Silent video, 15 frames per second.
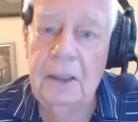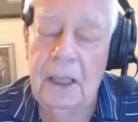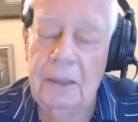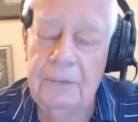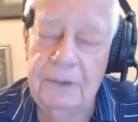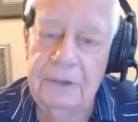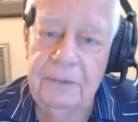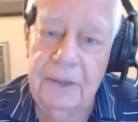
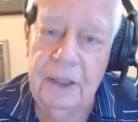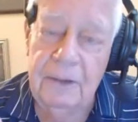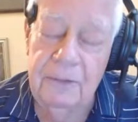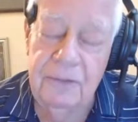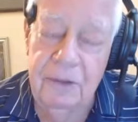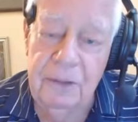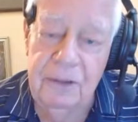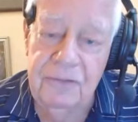Now,
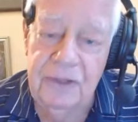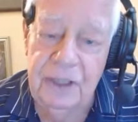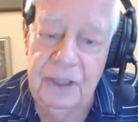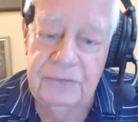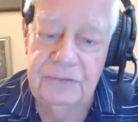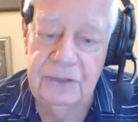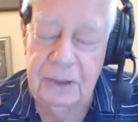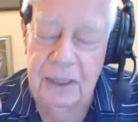the only
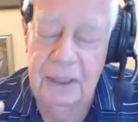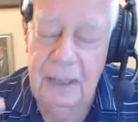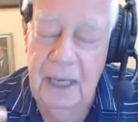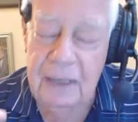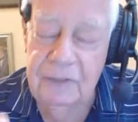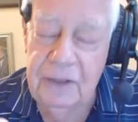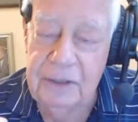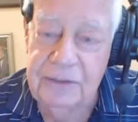thing is, and
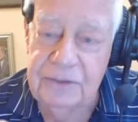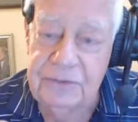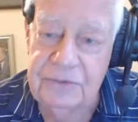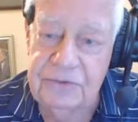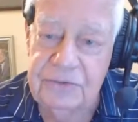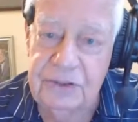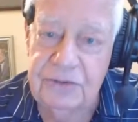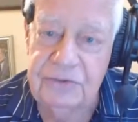I think this
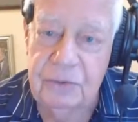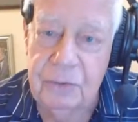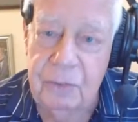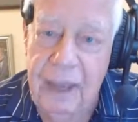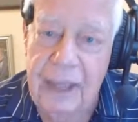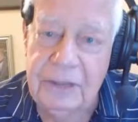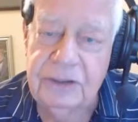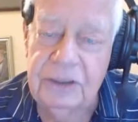is just
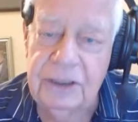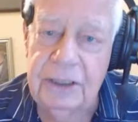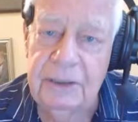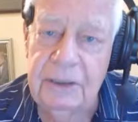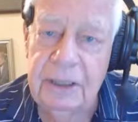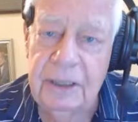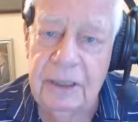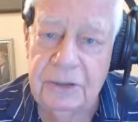
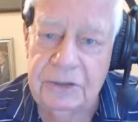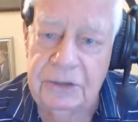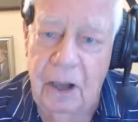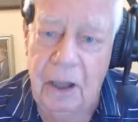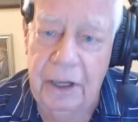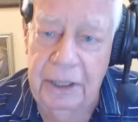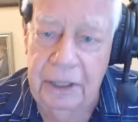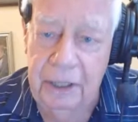gradually
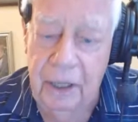dawning